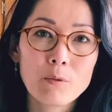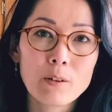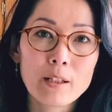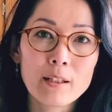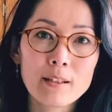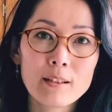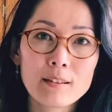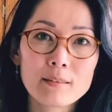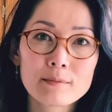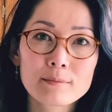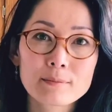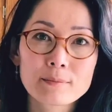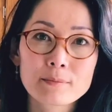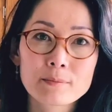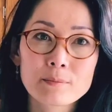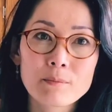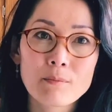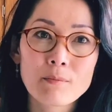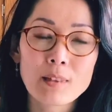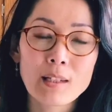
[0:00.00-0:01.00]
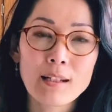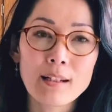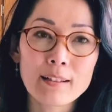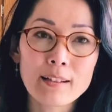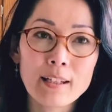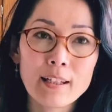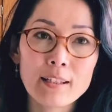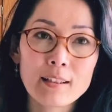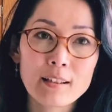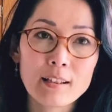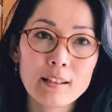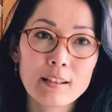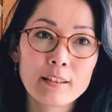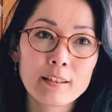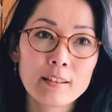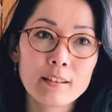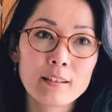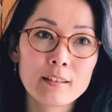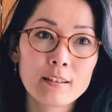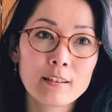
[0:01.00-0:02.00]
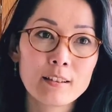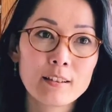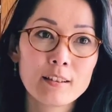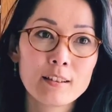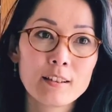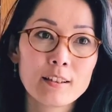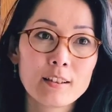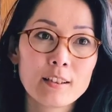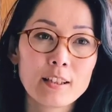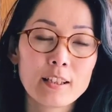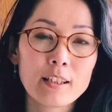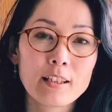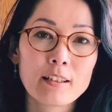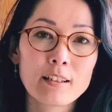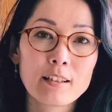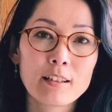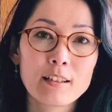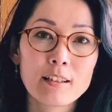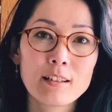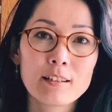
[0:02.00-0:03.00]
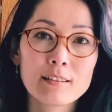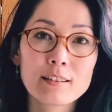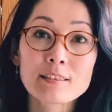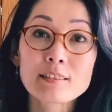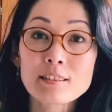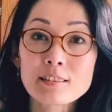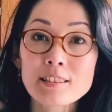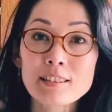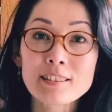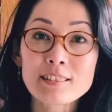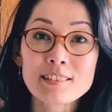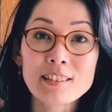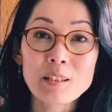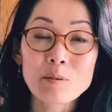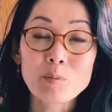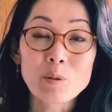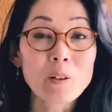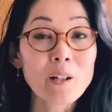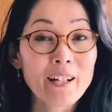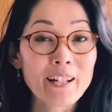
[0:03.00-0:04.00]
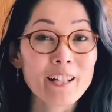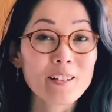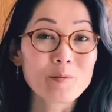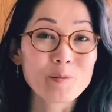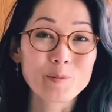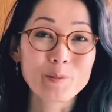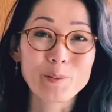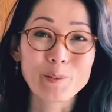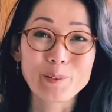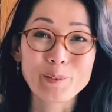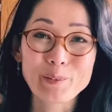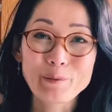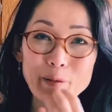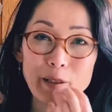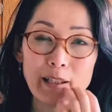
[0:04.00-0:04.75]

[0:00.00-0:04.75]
Well, I get kind of... This is an example. I have a food.